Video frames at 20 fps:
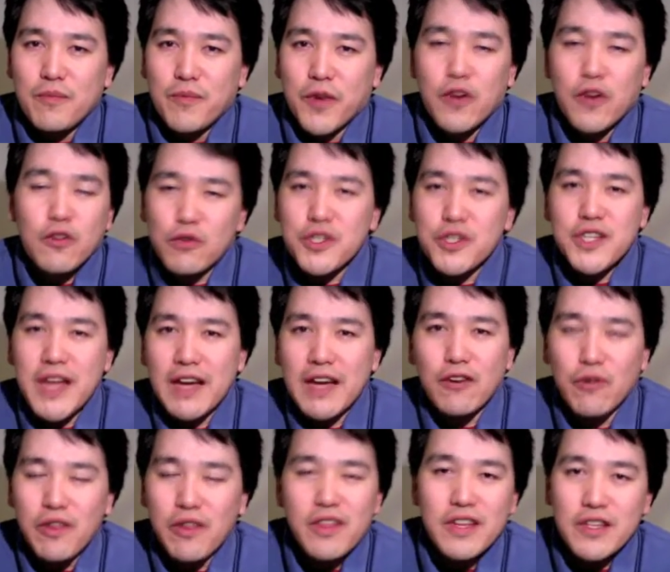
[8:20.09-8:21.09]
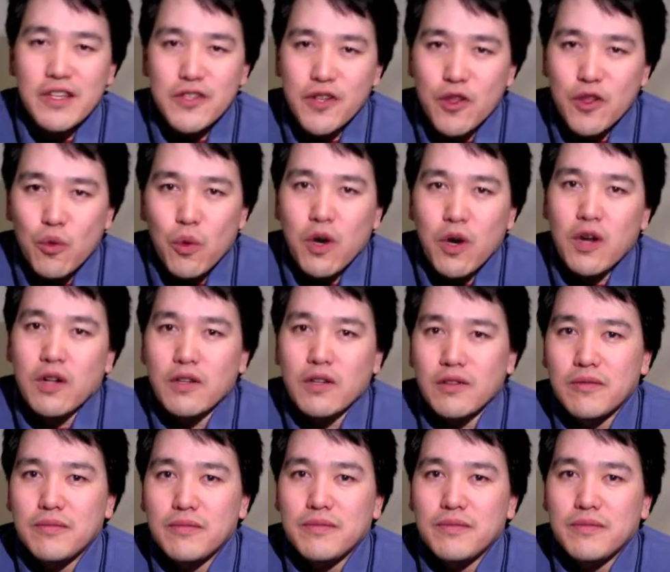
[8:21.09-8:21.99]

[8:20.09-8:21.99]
are those shadowy things on the wall.